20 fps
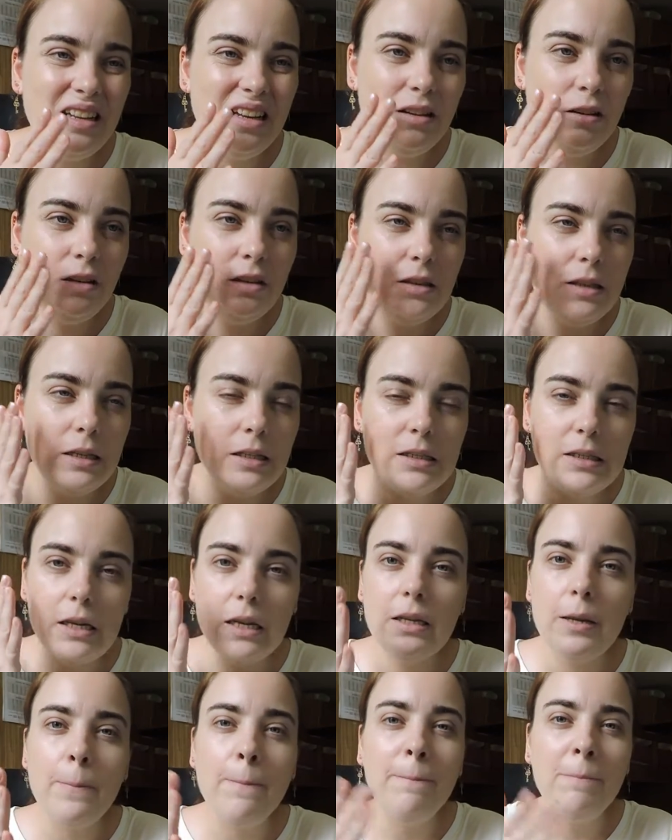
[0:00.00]
it's
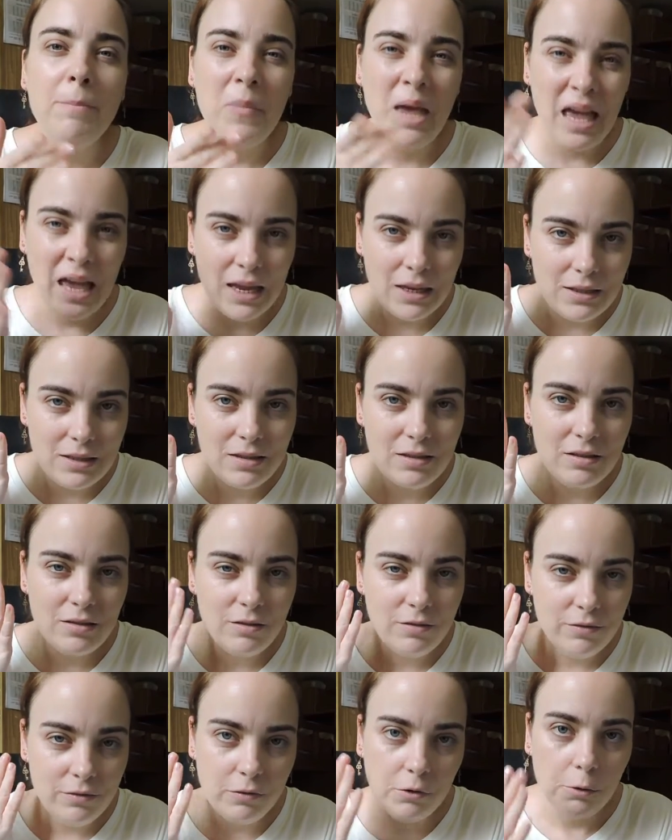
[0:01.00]
not a matte
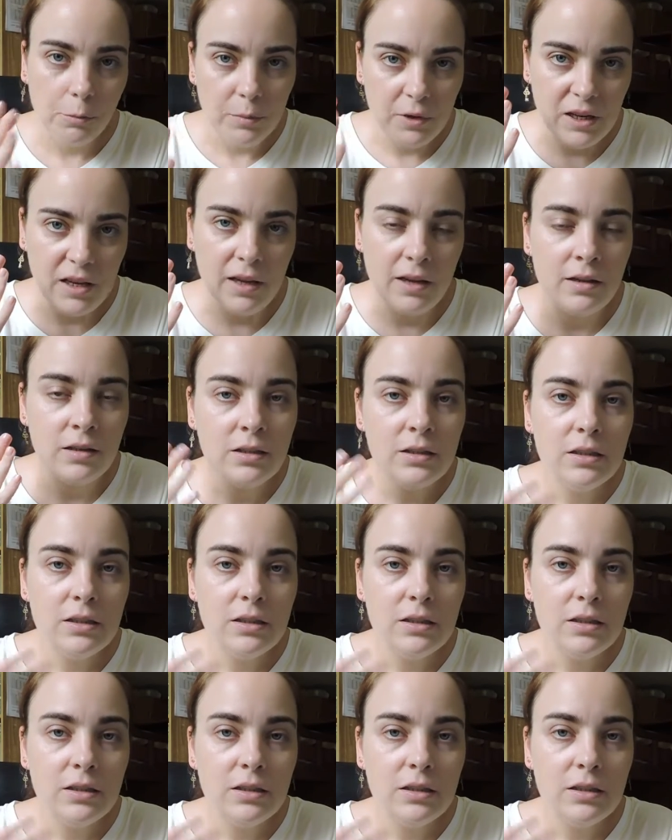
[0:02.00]
formula,